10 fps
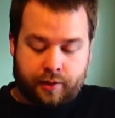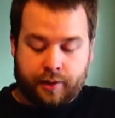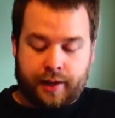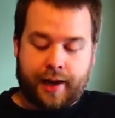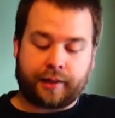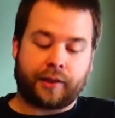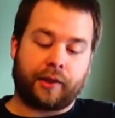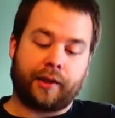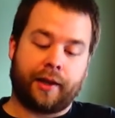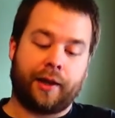That's a
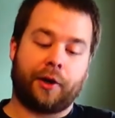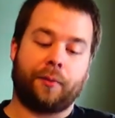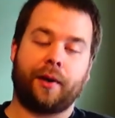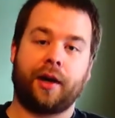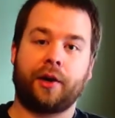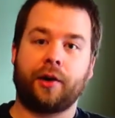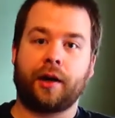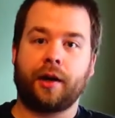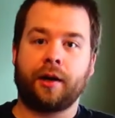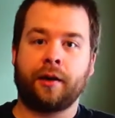little better,
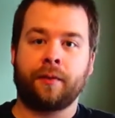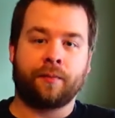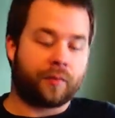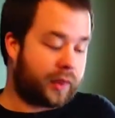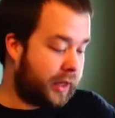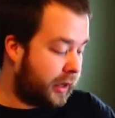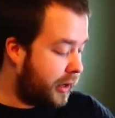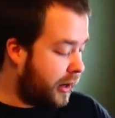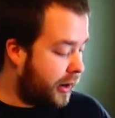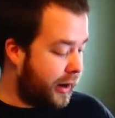huh?
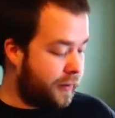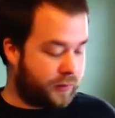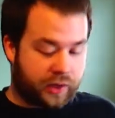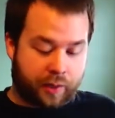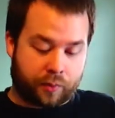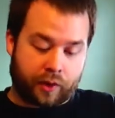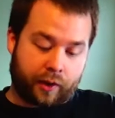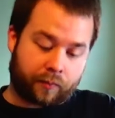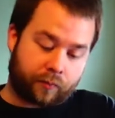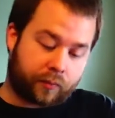Alright, same
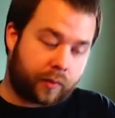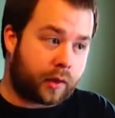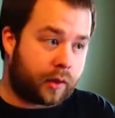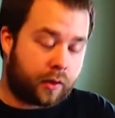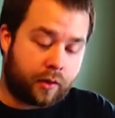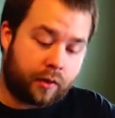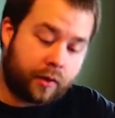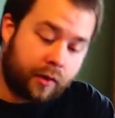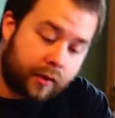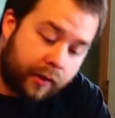thing.
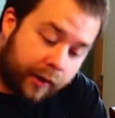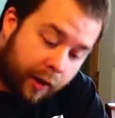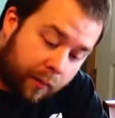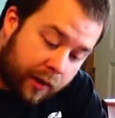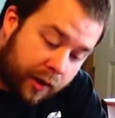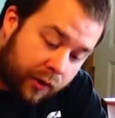Lay our bead